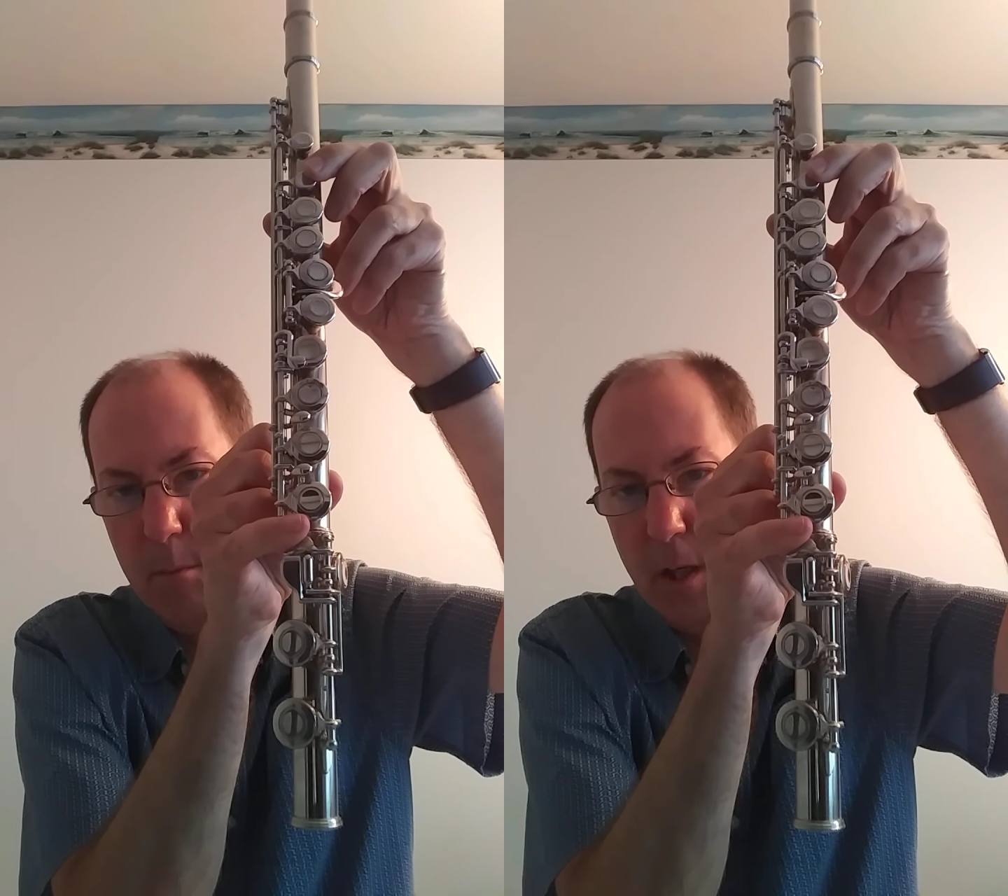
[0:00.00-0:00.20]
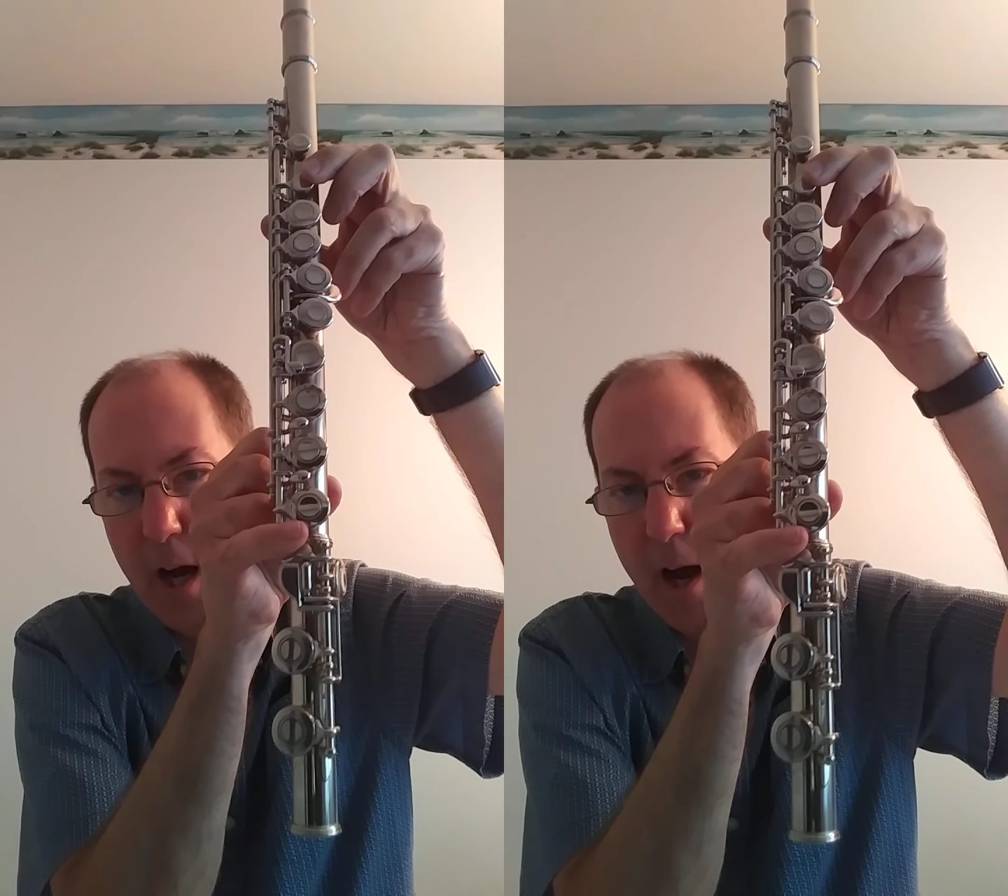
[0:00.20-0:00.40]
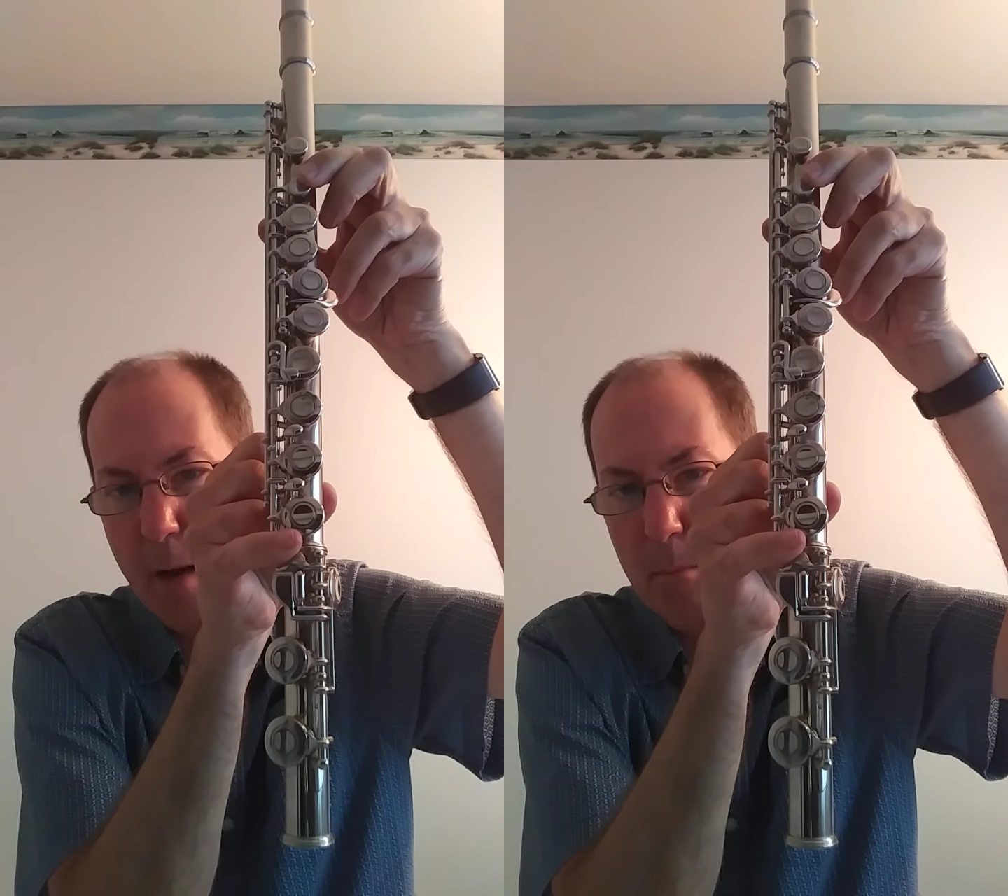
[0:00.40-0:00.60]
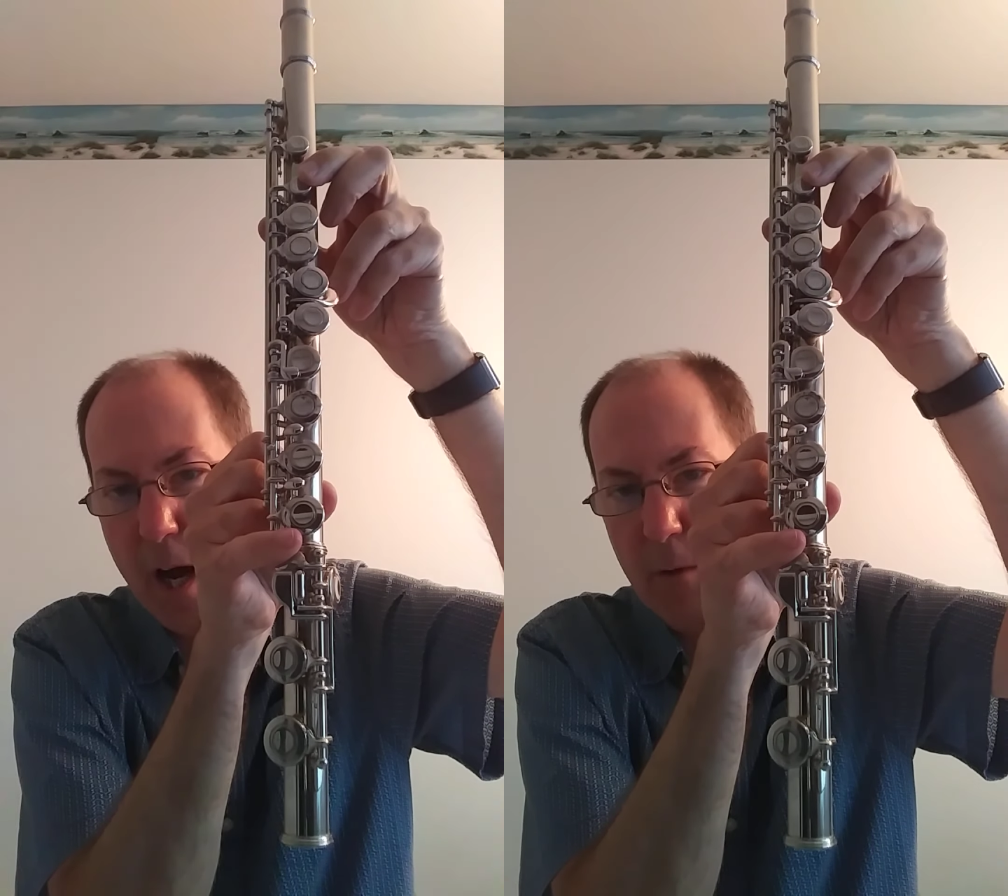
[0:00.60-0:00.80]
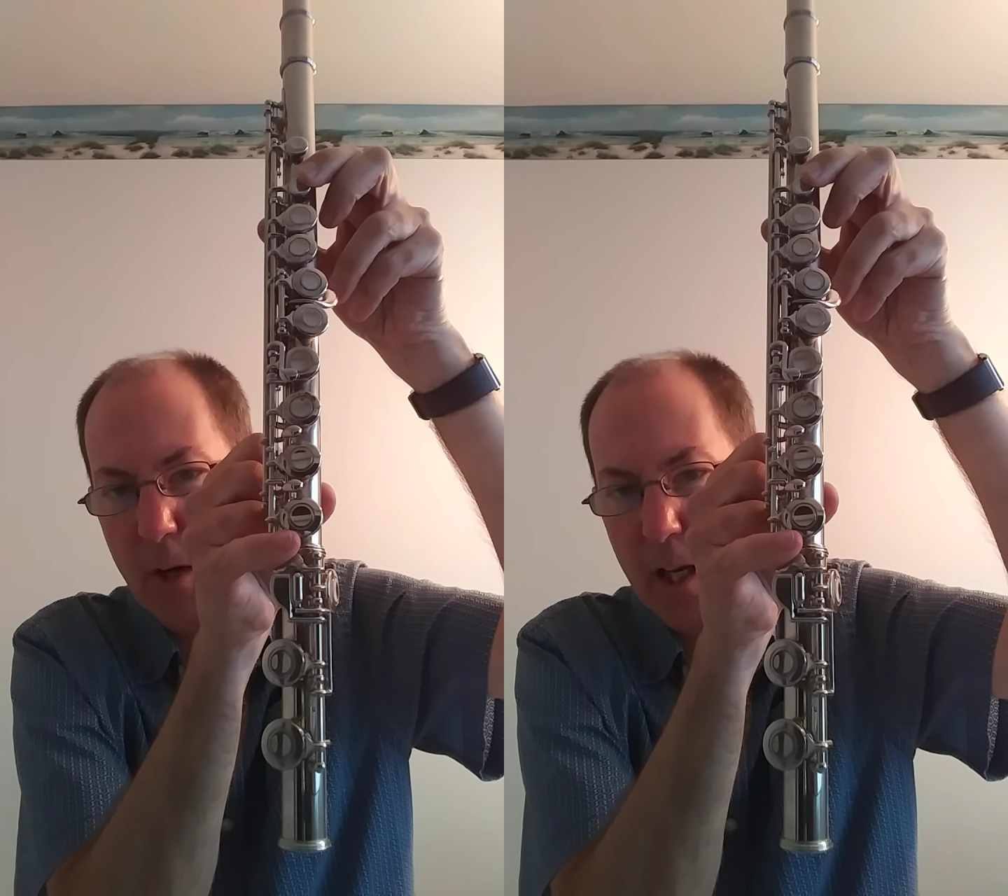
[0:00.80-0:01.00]
But
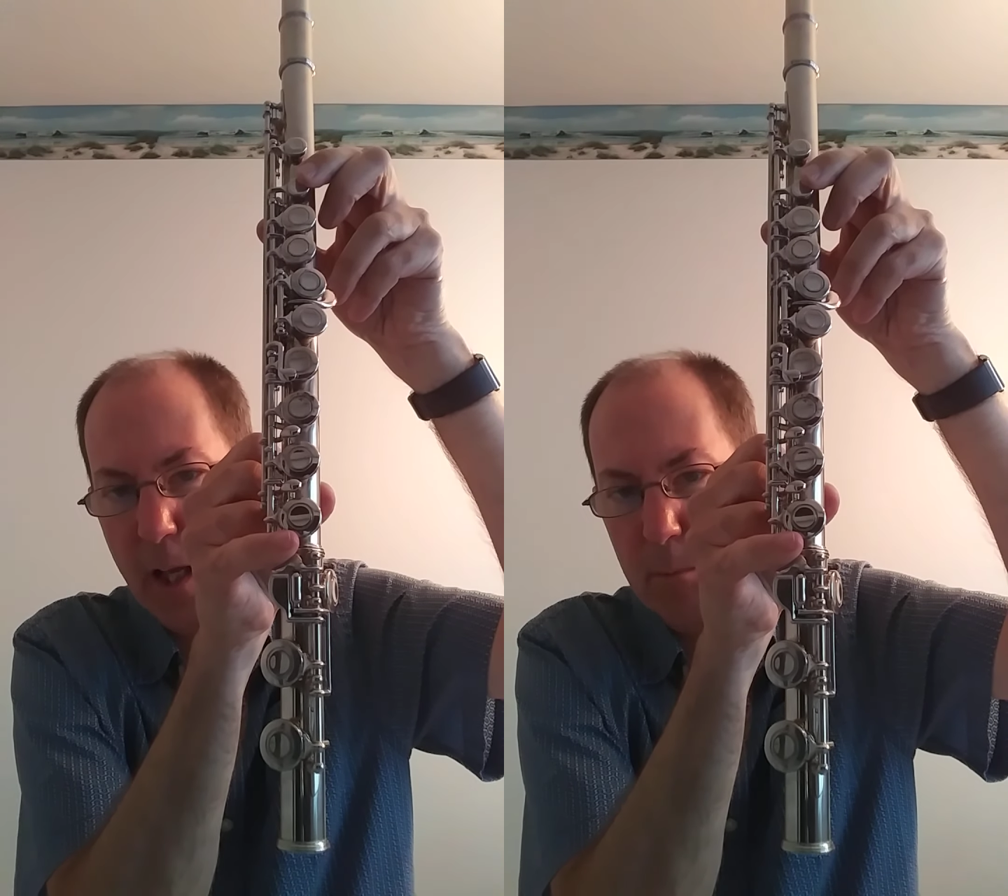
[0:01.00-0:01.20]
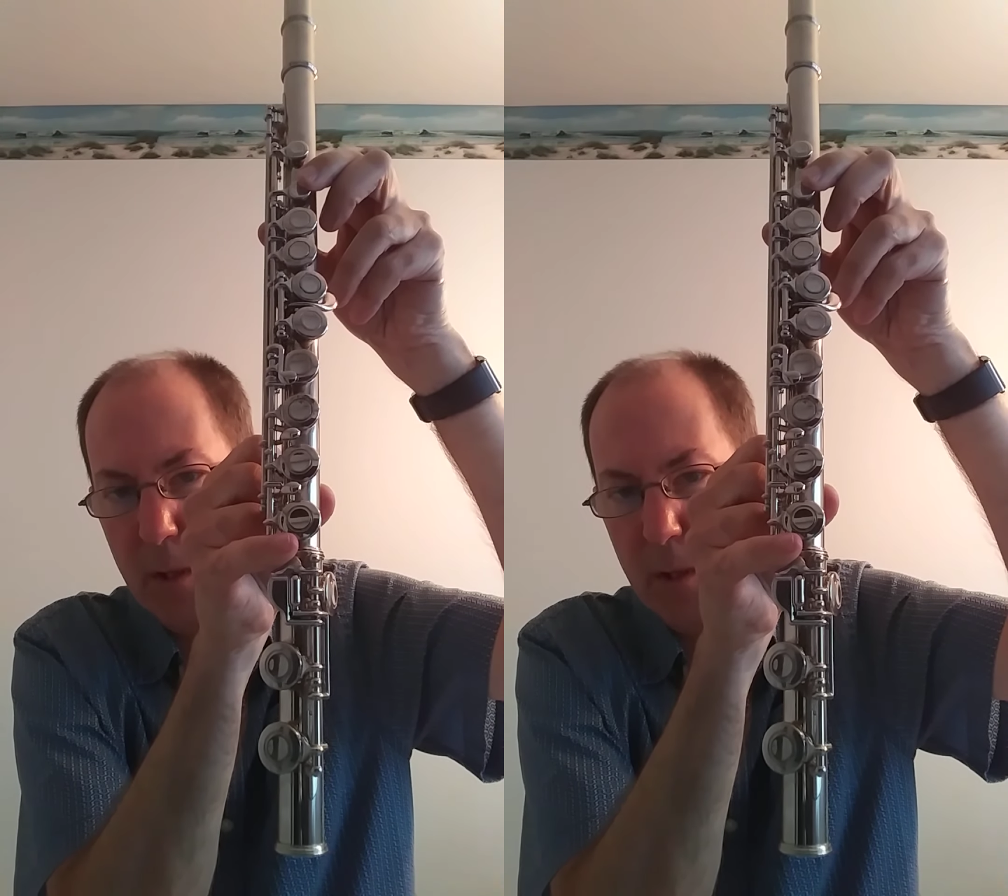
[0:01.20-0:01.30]
my right hand